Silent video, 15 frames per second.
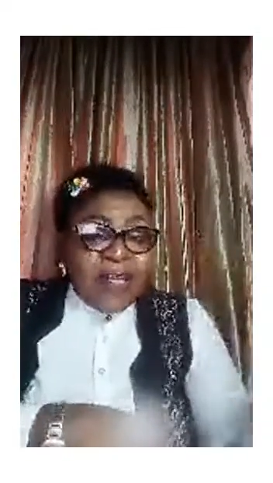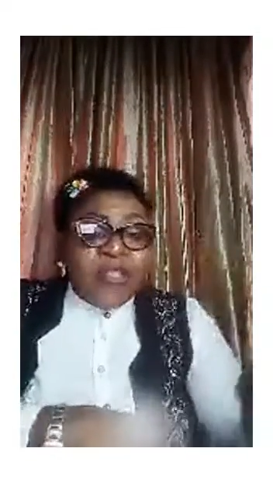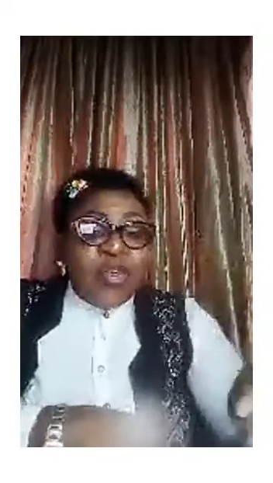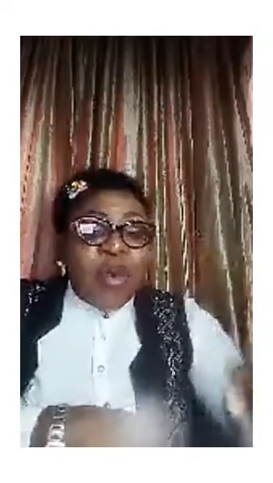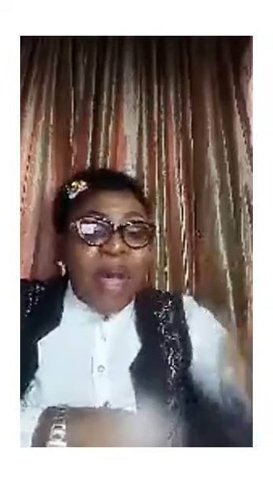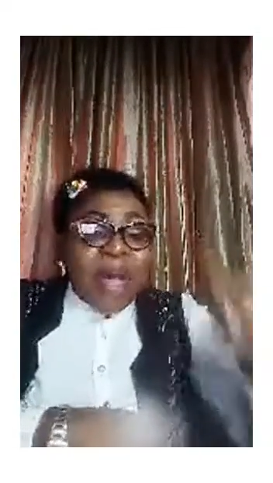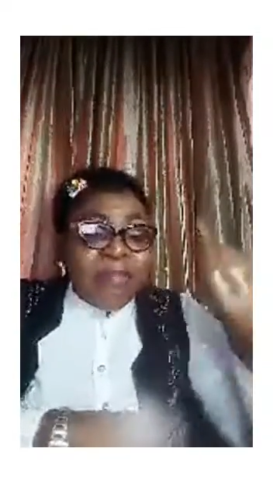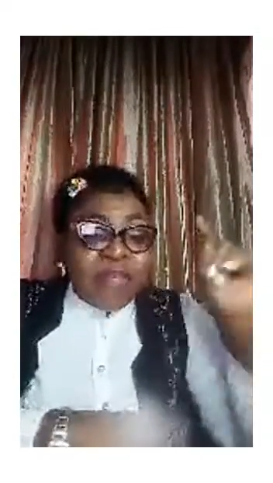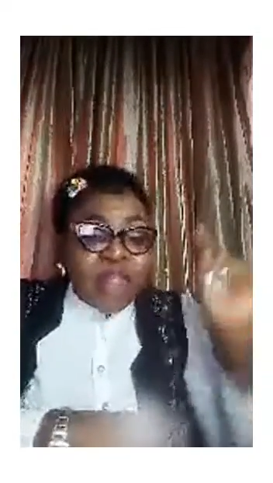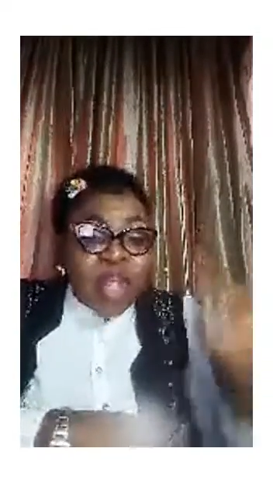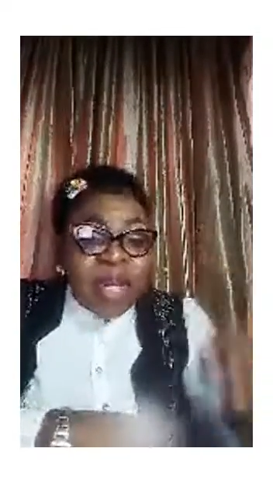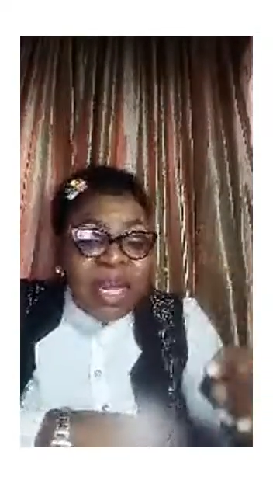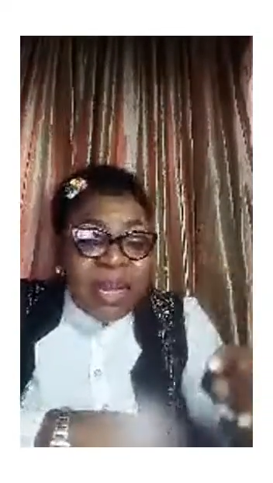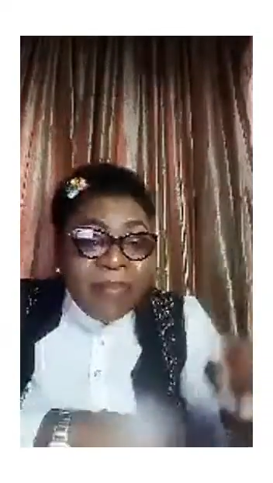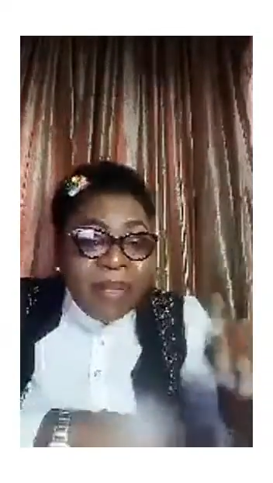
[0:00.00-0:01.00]
So I'm
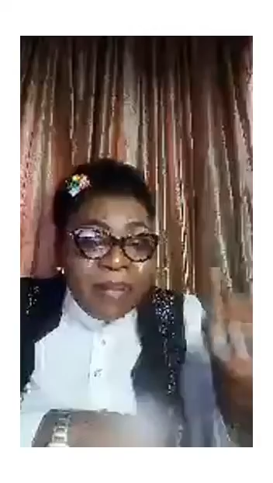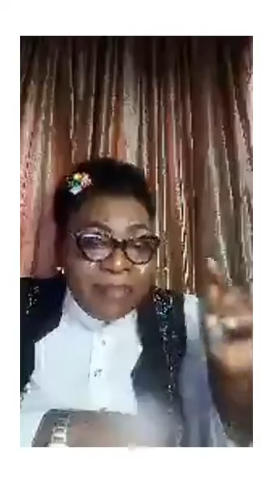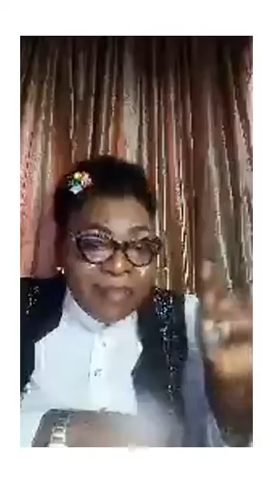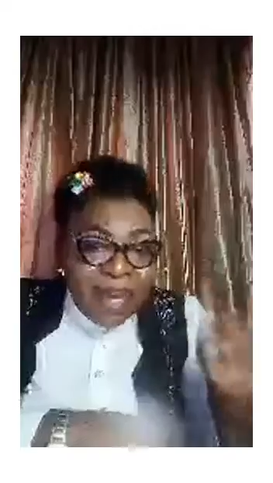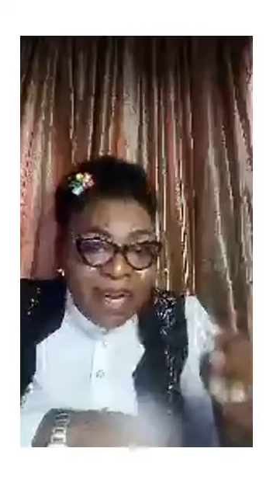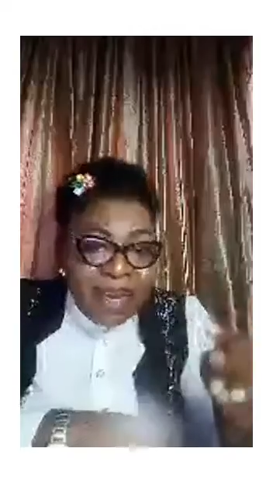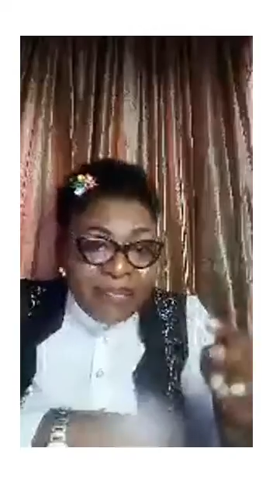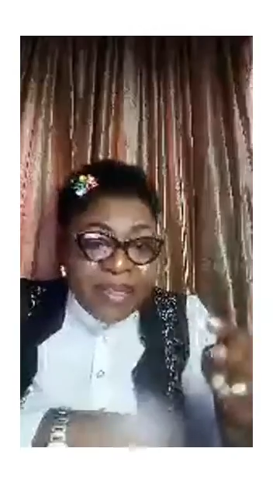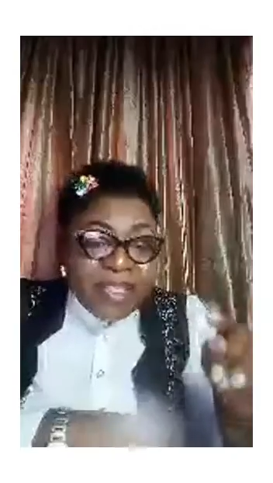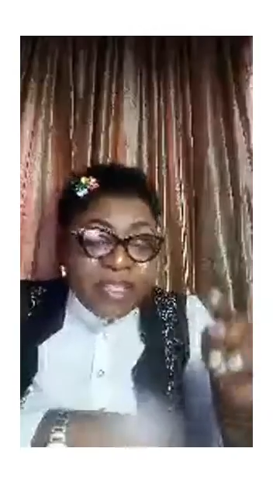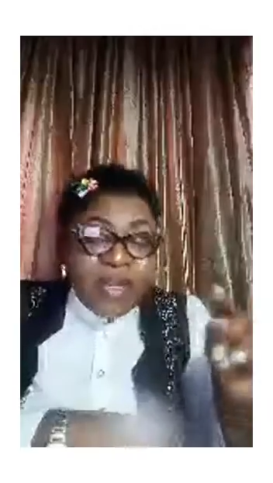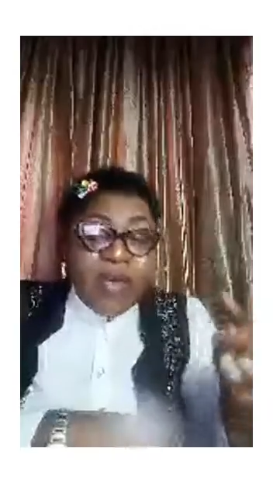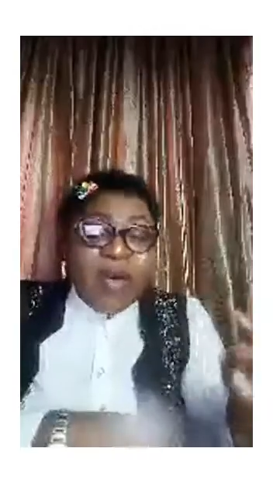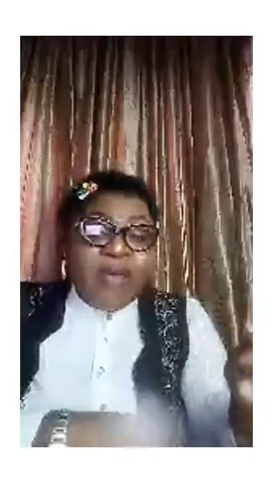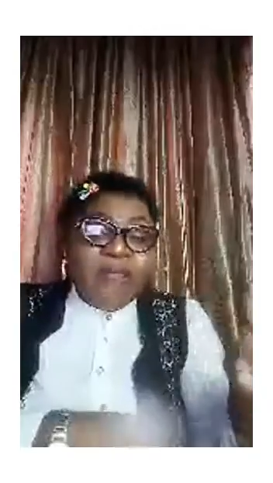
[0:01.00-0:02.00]
talking about benefits
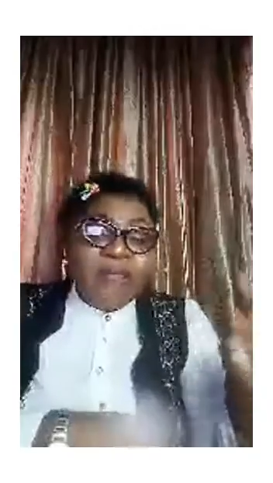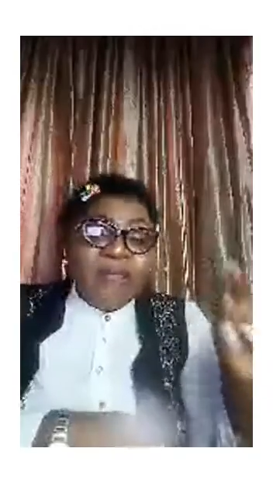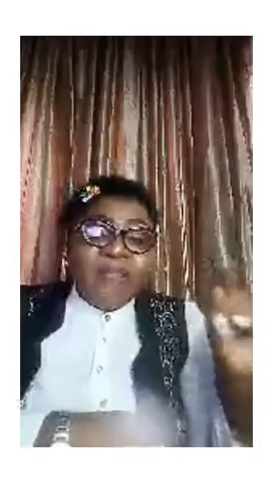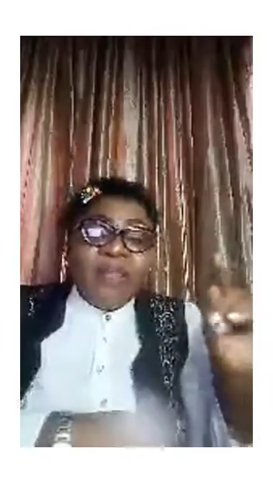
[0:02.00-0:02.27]
of sex.